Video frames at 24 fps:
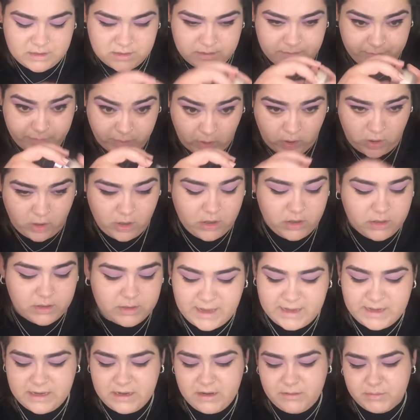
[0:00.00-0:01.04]
pot,
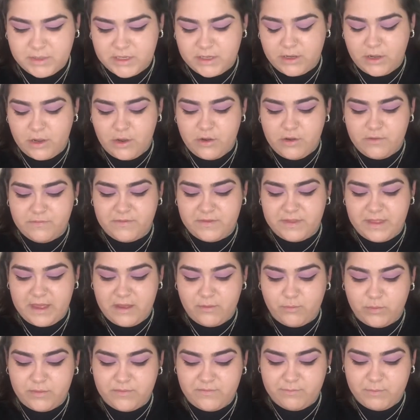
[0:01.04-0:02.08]
and then I'm going to go over
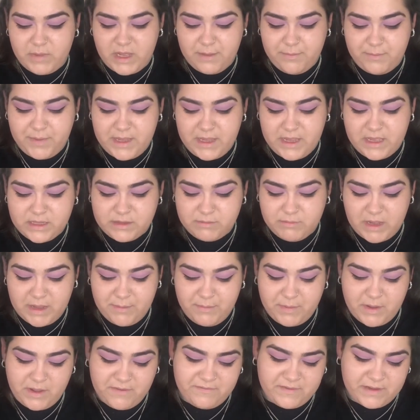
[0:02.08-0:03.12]
that with my PS My
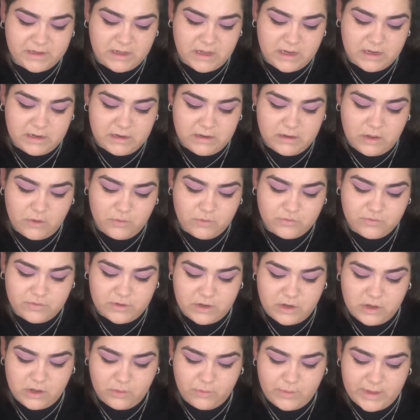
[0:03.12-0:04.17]
Perfect Colour Ultra
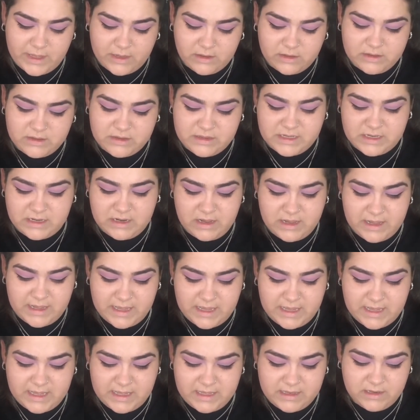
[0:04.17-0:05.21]
Long Wear Concealer
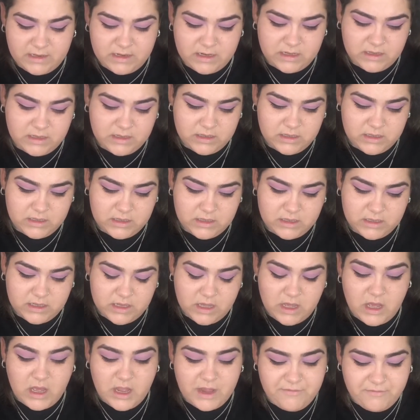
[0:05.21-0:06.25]
in
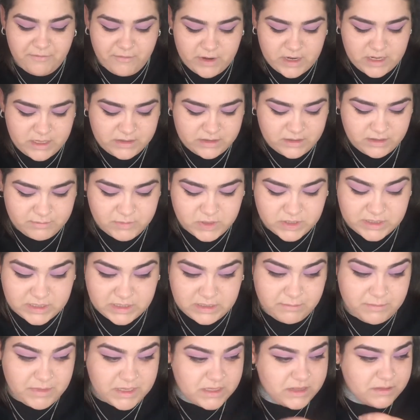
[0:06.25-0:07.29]
Ivory. So I'm just going to
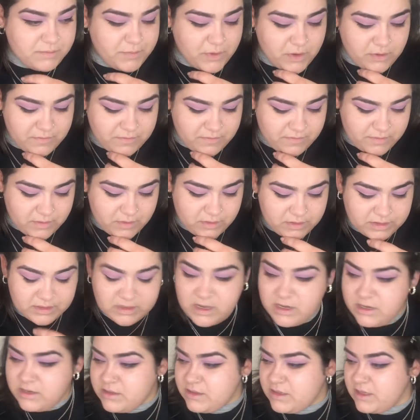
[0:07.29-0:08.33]
mix both of those
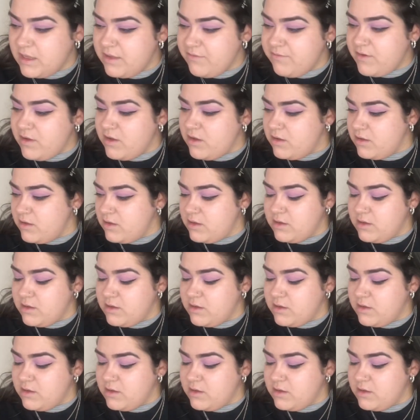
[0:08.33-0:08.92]
colours together.